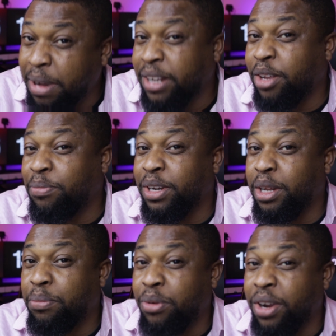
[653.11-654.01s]
Might not be a
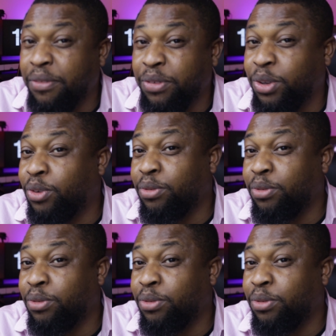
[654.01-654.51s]
deal breaker for you.